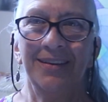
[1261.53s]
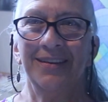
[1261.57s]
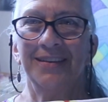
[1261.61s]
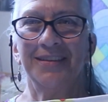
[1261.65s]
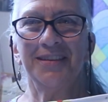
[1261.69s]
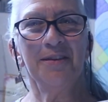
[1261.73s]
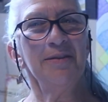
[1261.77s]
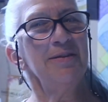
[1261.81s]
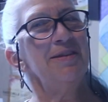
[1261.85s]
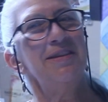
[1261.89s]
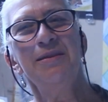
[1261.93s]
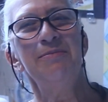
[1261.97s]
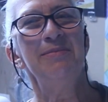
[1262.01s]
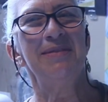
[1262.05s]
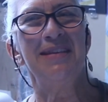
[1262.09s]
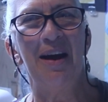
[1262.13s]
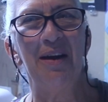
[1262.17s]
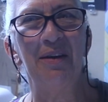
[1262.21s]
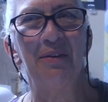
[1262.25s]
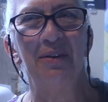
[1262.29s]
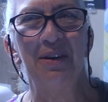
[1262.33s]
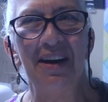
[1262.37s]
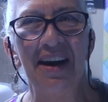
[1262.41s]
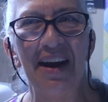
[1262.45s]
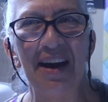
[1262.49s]
So it seems
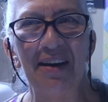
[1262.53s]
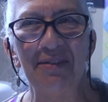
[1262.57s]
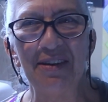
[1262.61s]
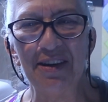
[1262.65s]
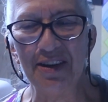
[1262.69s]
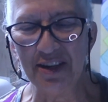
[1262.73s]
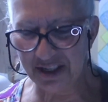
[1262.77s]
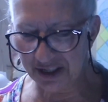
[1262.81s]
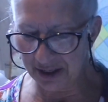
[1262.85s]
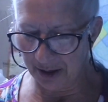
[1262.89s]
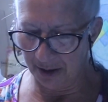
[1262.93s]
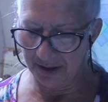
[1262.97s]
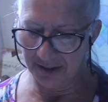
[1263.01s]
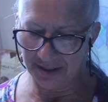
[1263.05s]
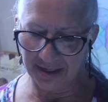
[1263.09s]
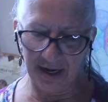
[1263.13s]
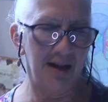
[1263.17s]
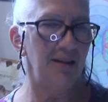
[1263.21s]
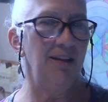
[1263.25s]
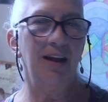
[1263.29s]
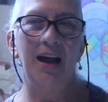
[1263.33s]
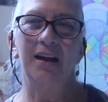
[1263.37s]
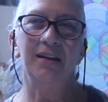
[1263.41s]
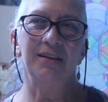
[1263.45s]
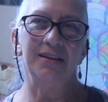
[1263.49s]
how we're having a show and
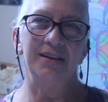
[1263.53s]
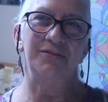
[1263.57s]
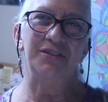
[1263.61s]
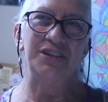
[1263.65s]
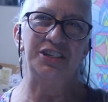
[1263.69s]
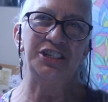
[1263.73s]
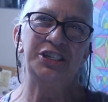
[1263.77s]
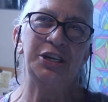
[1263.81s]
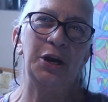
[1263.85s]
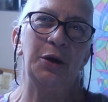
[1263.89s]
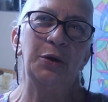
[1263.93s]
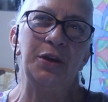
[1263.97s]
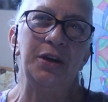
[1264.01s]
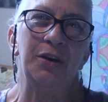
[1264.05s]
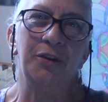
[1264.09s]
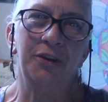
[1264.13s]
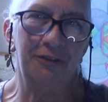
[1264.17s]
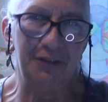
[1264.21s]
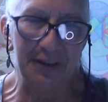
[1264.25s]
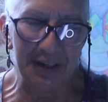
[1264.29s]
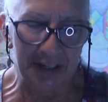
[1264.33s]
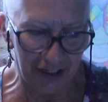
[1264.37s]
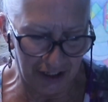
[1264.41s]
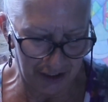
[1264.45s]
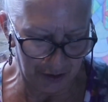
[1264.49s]
tell. I'll even show you a
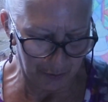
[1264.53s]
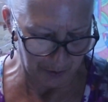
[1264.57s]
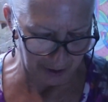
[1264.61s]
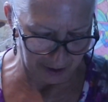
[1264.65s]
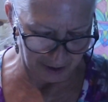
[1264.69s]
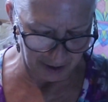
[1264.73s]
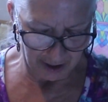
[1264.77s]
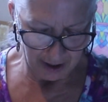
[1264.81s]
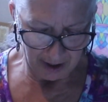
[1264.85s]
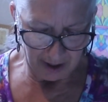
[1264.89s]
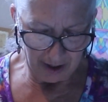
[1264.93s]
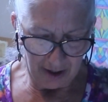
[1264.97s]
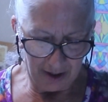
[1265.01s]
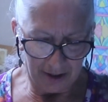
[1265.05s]
finished one.